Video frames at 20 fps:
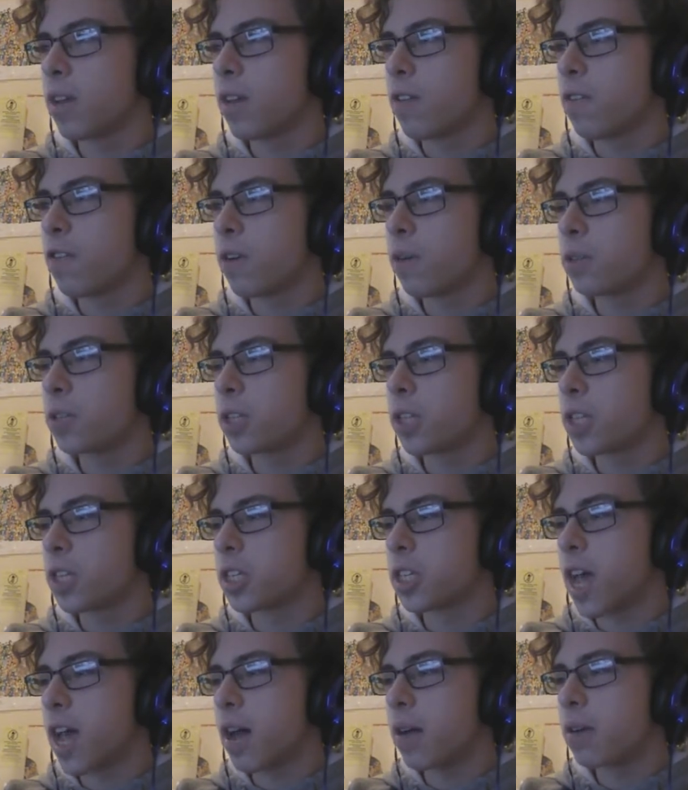filtered the
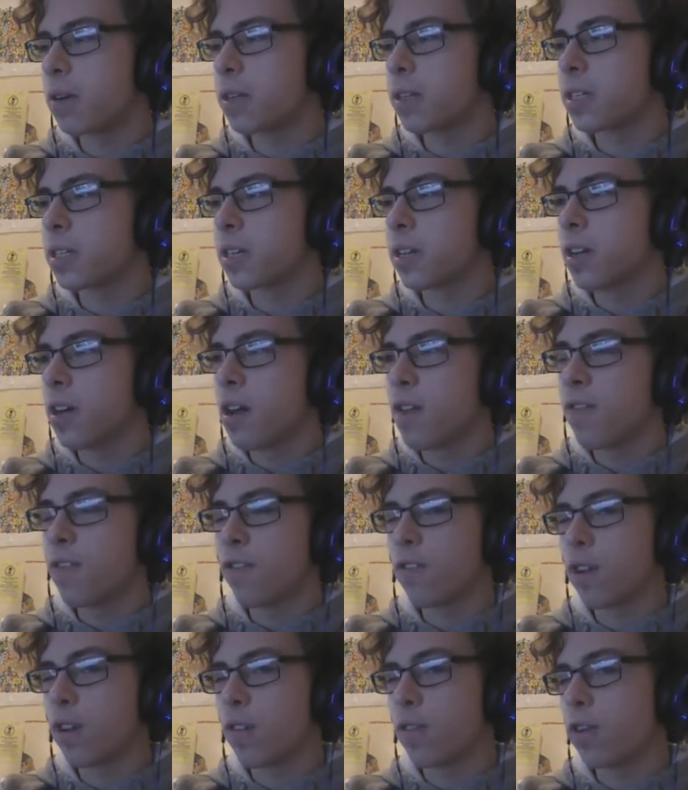sound for
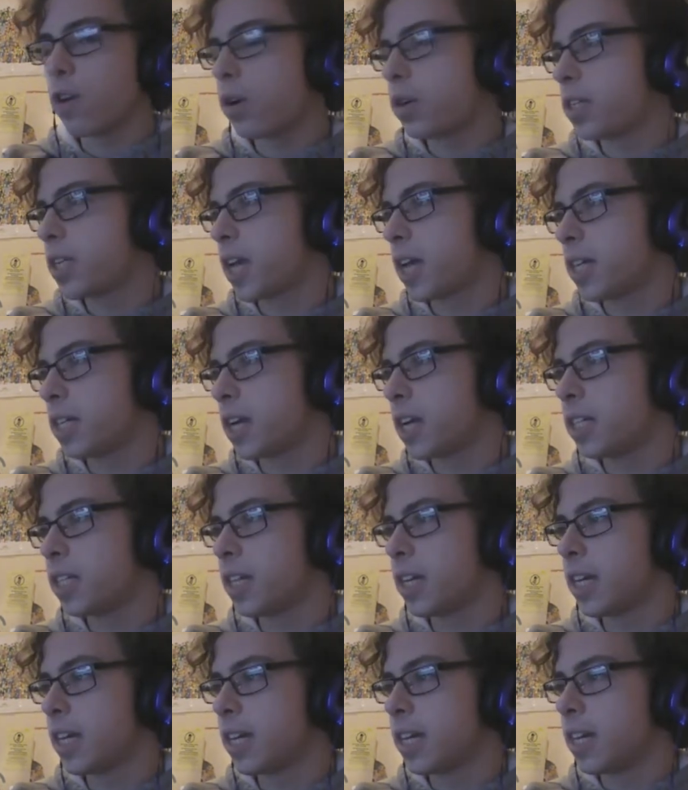fear of content
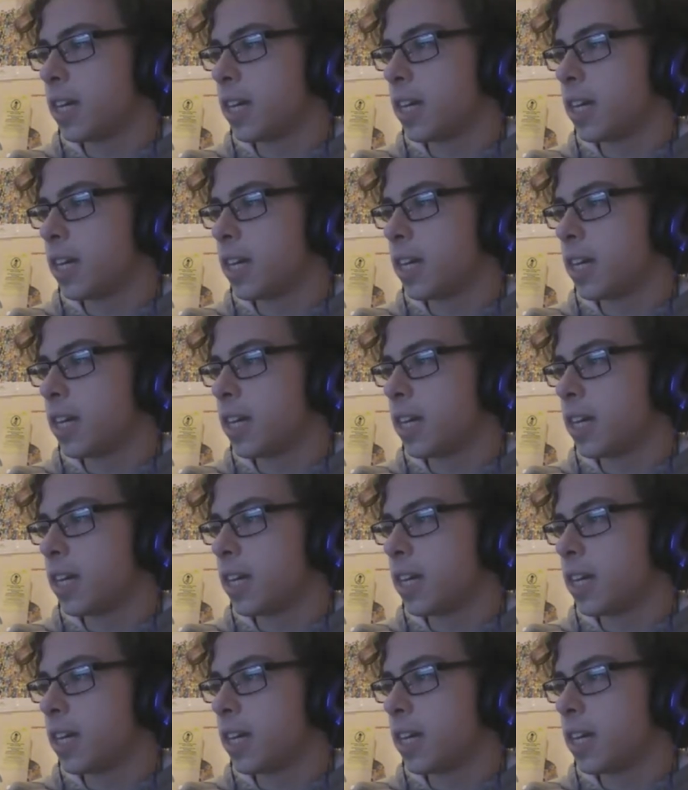ID.